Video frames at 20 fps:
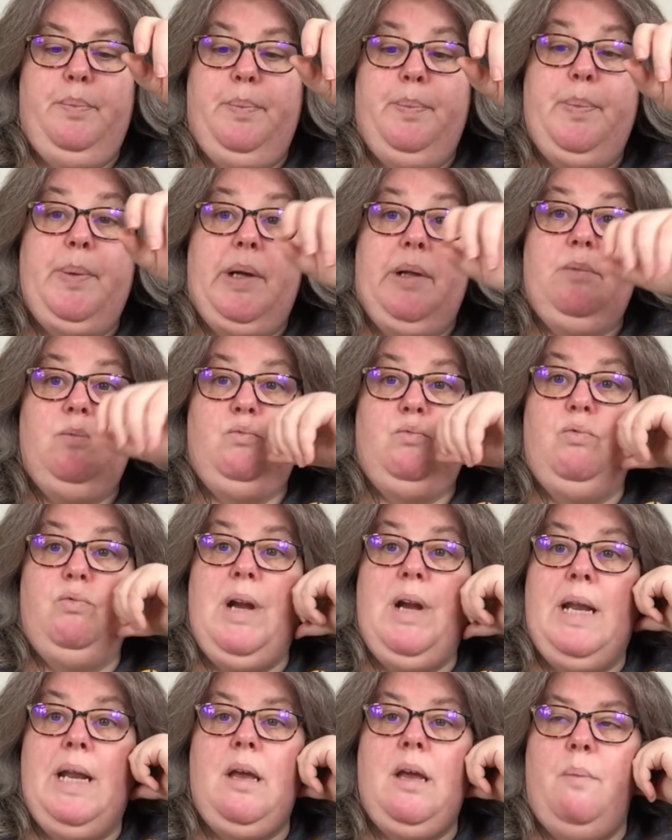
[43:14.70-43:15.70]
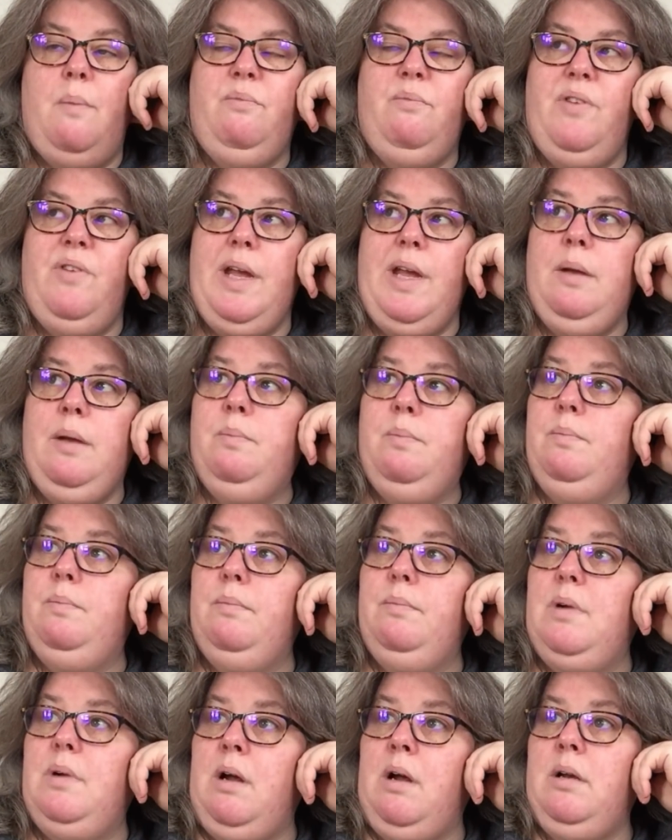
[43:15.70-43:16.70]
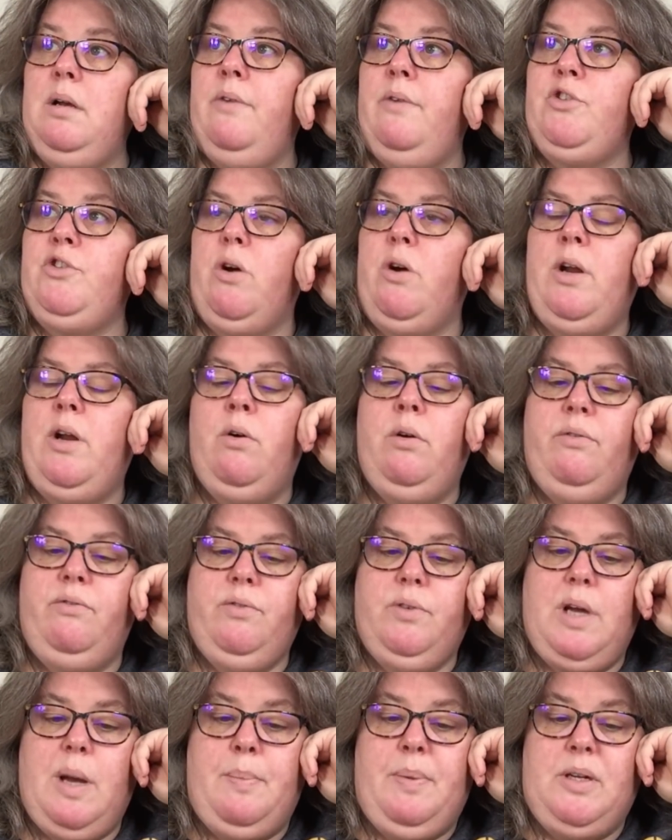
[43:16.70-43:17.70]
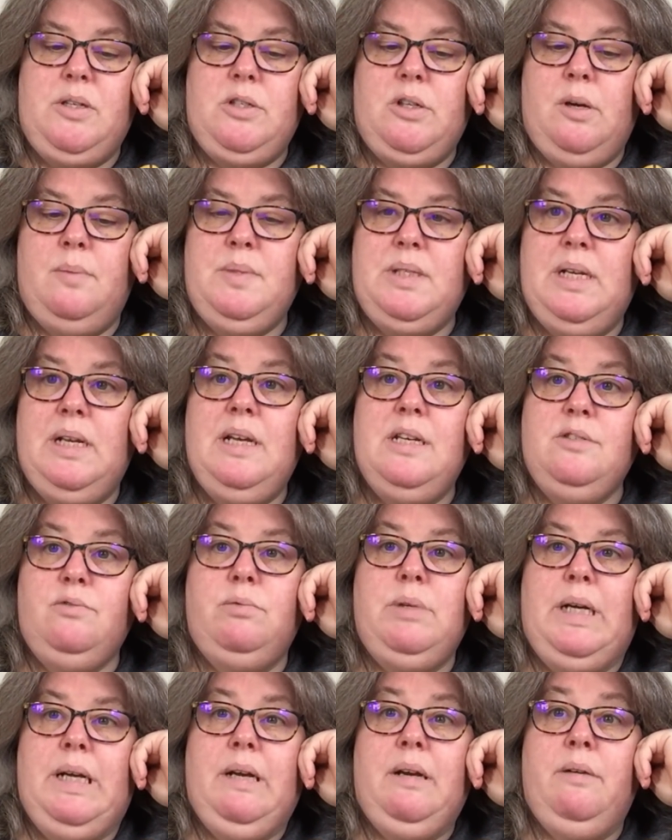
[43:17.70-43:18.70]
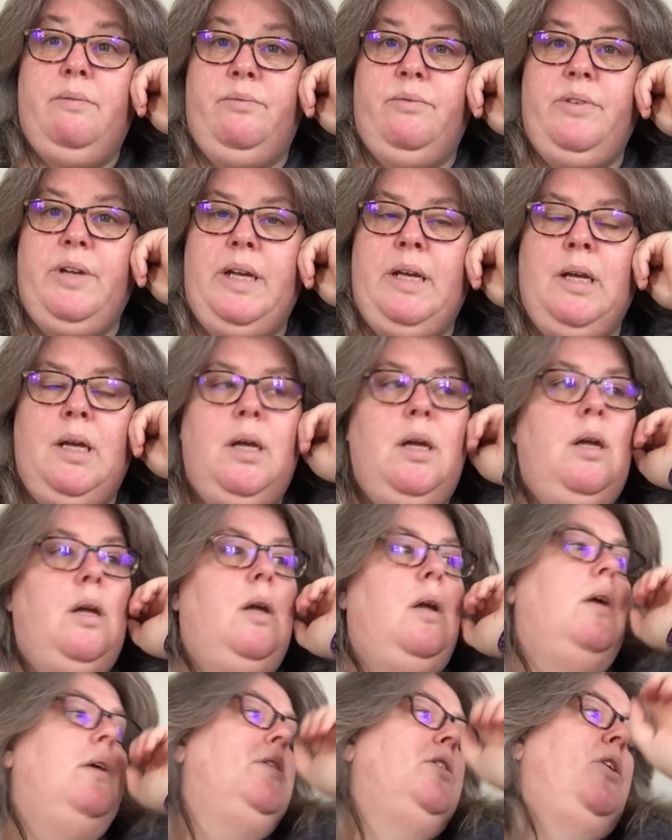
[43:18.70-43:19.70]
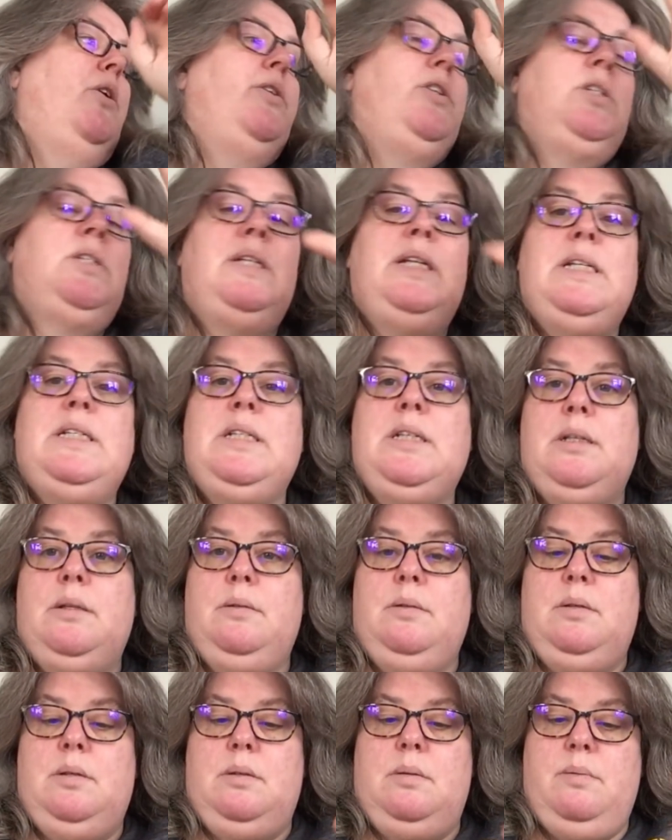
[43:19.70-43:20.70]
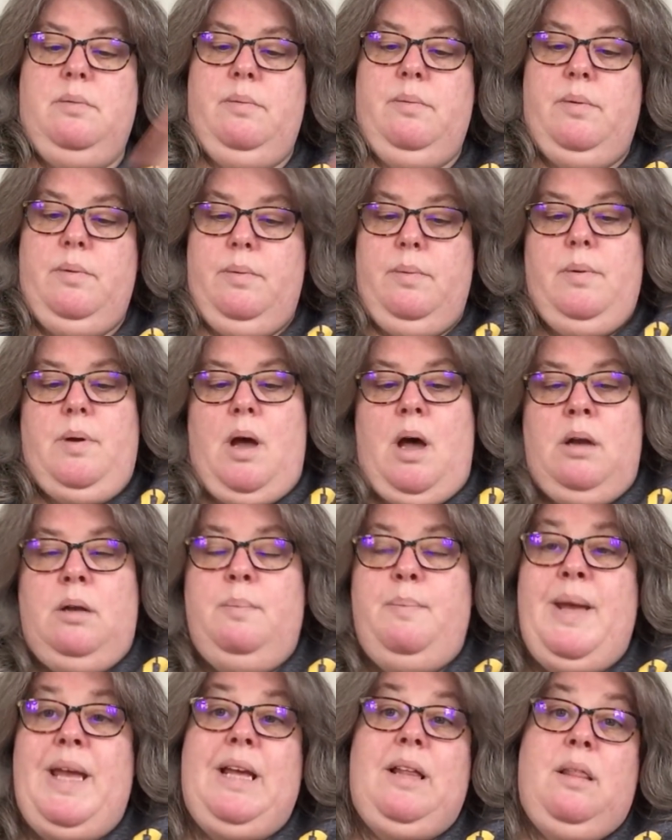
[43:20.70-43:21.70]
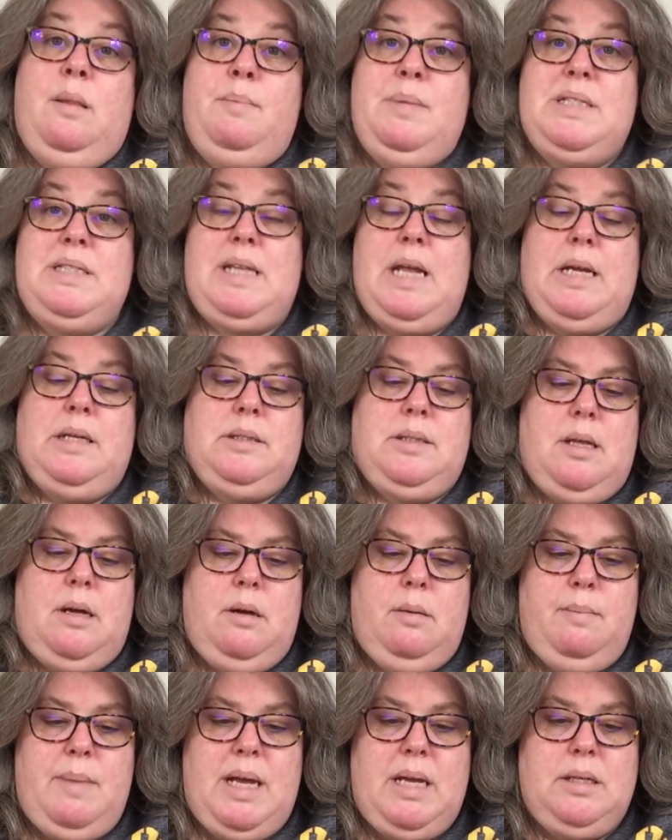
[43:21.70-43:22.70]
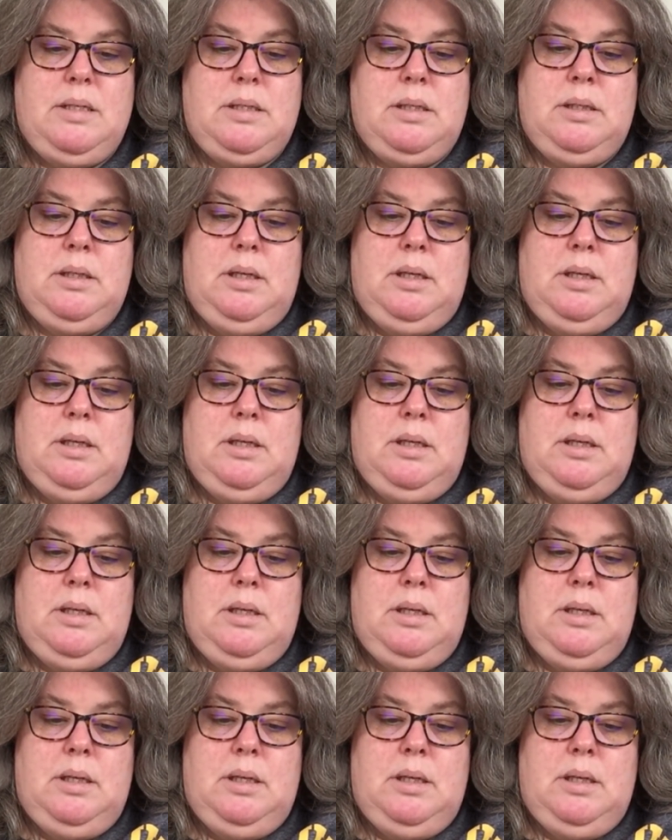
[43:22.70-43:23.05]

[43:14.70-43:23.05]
but really comfy. I've tried it on a couple of times and it is really comfy. So I just need to unpick the mistakes that I made,